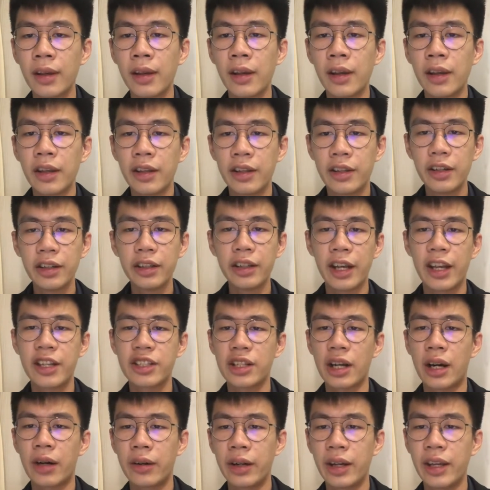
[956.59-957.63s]
Here the
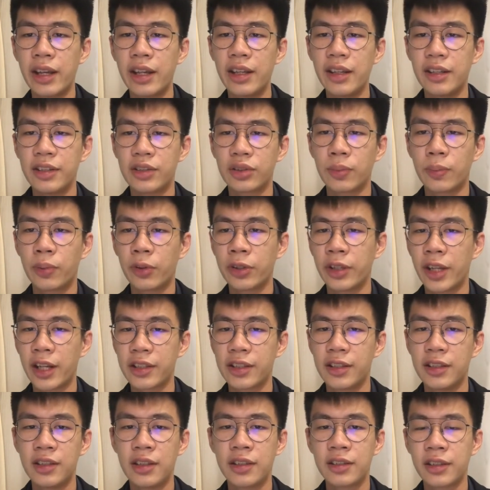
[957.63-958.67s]
HRA is to protect
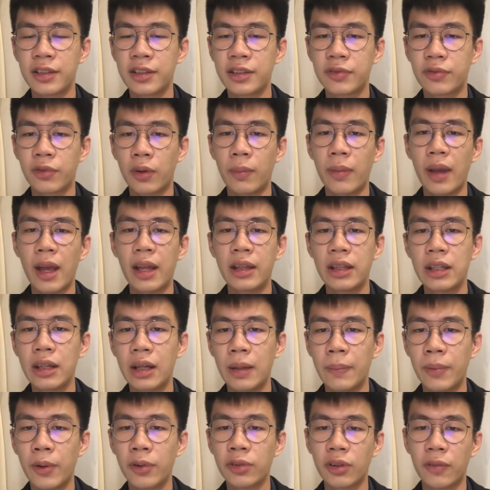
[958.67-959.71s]
citizens from any
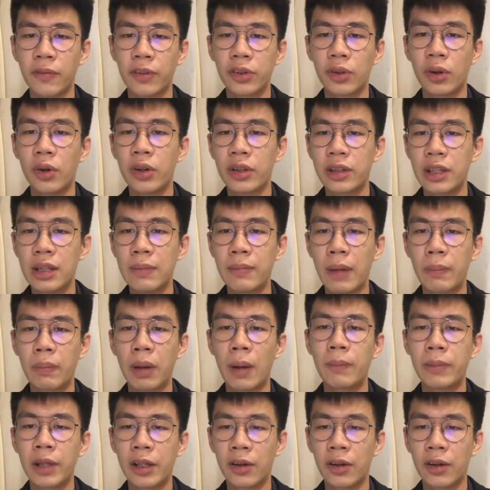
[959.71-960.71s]
abuse of authority by public